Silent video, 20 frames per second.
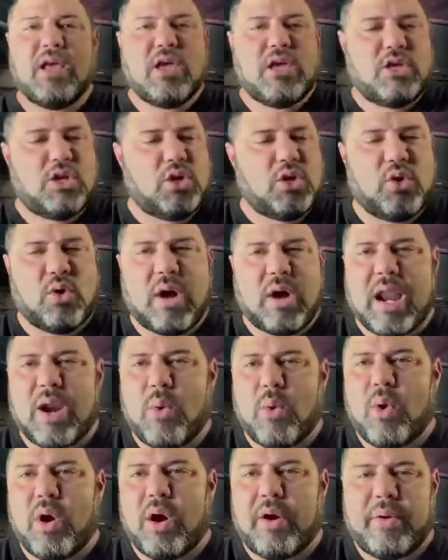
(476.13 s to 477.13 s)
You don't gotta
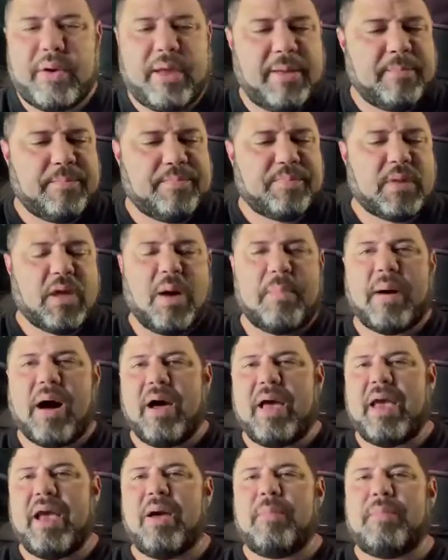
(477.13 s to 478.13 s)
worry
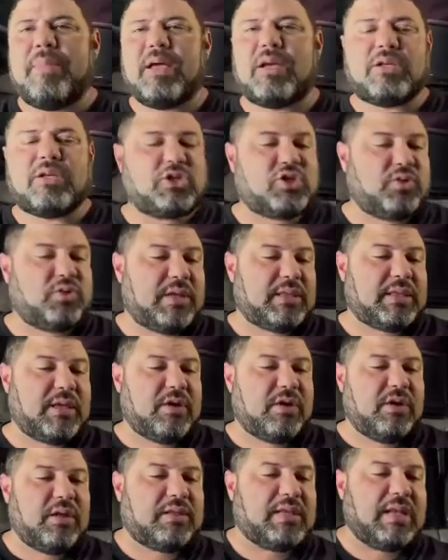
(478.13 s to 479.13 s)
about air being constricted or
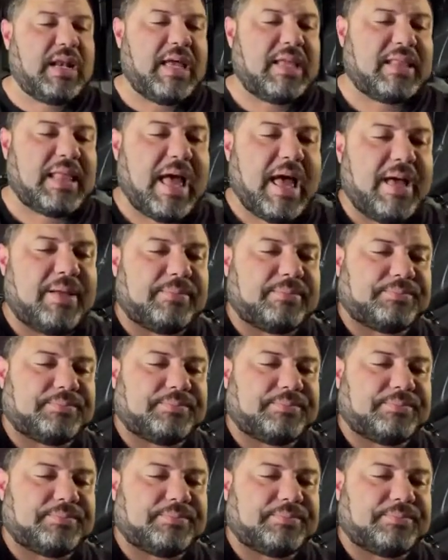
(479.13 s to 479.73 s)
nothing like that.